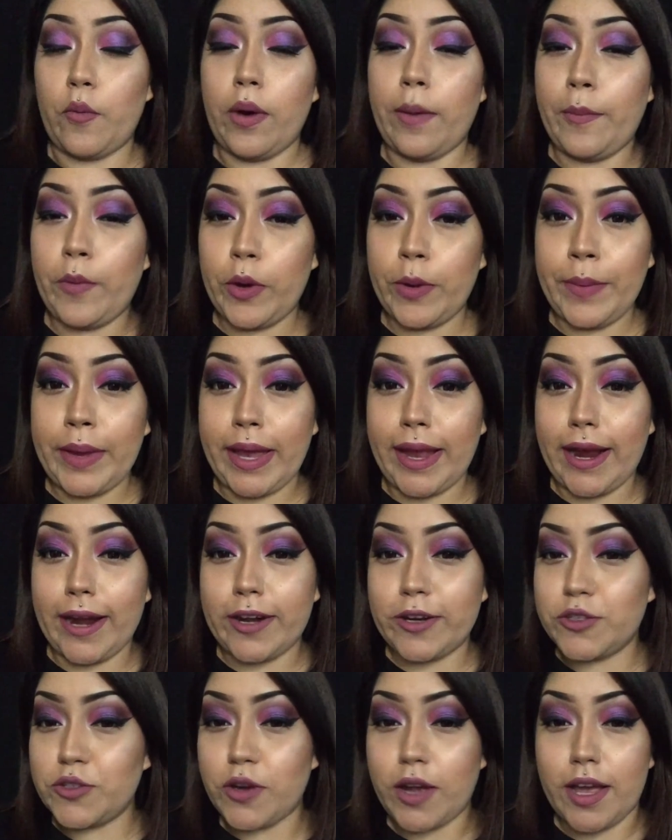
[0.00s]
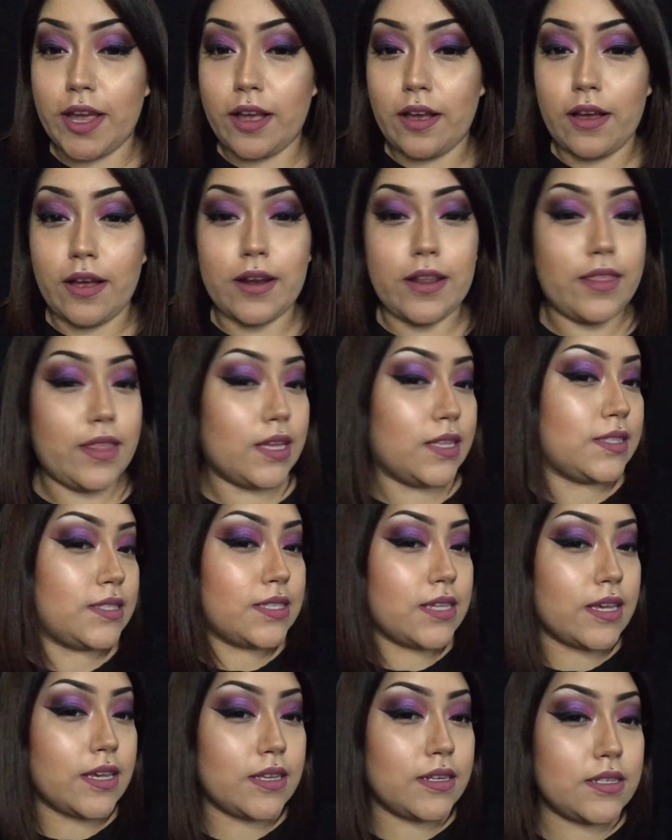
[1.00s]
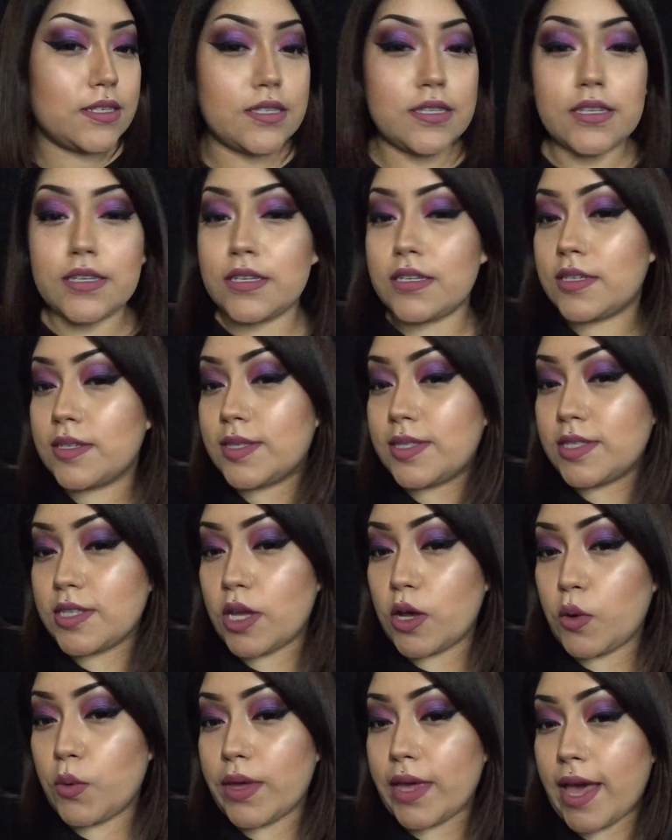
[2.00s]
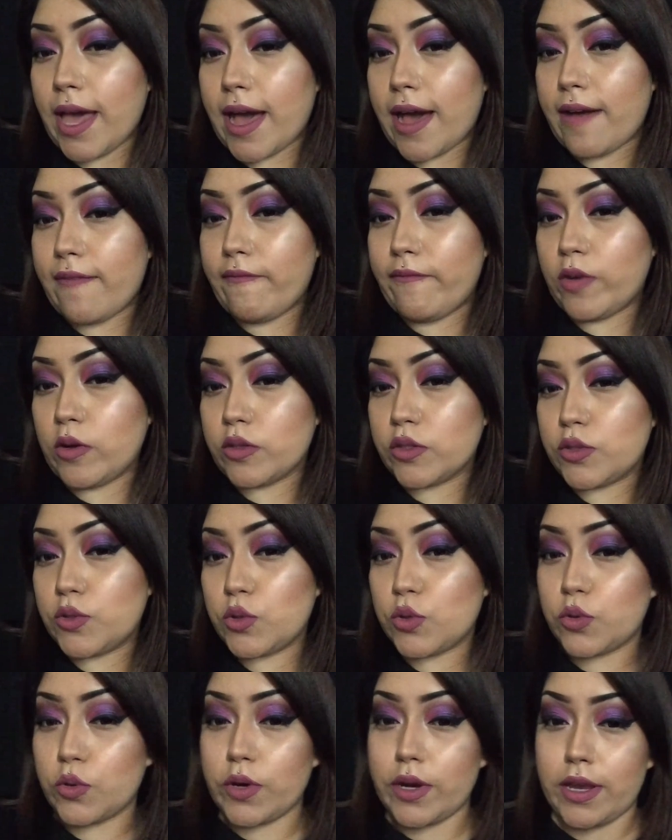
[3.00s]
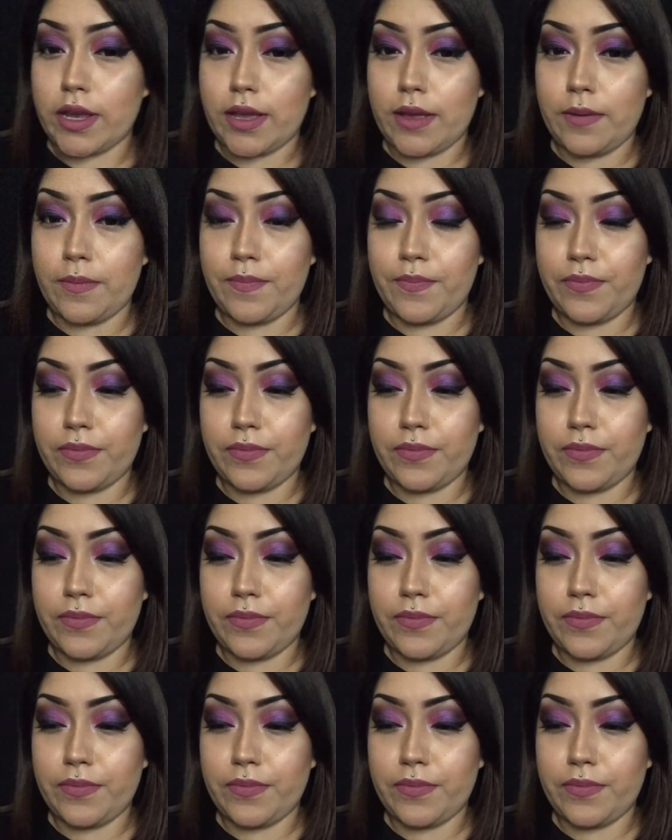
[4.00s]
one more pair to try on and that's it. So we have VOLTURT,